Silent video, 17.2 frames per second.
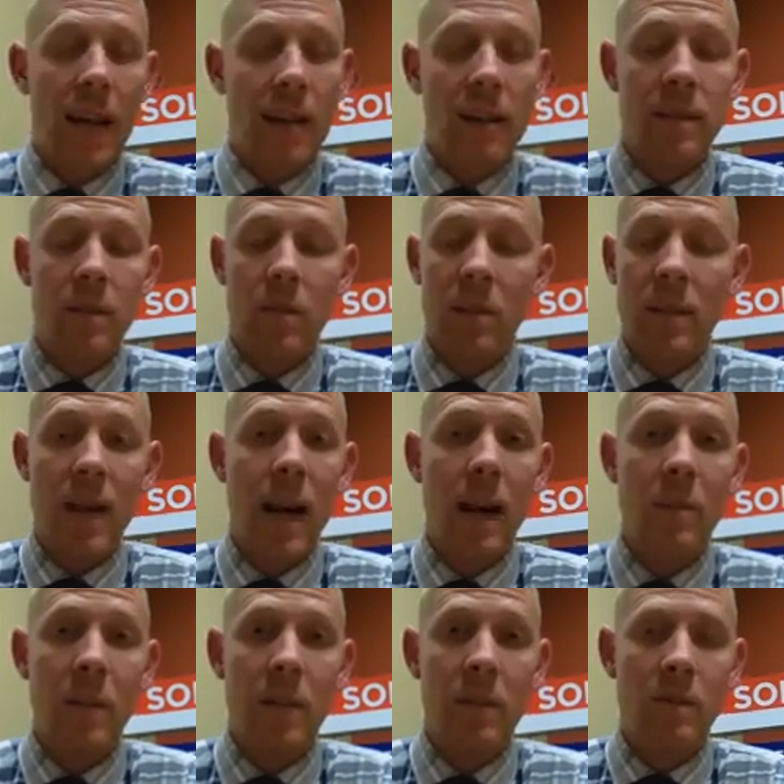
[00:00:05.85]
as to it
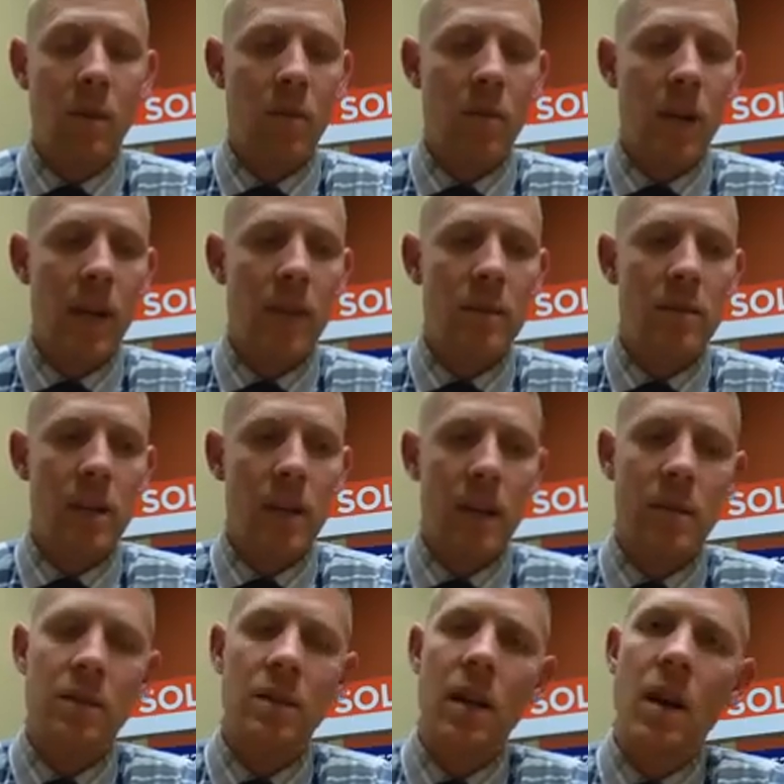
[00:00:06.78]
not being sold as
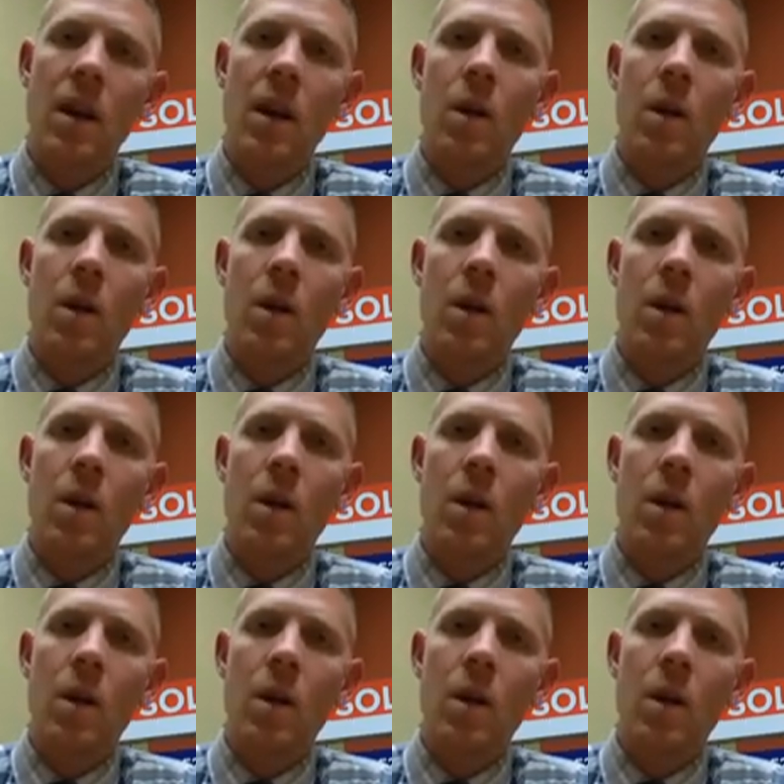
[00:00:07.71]
is.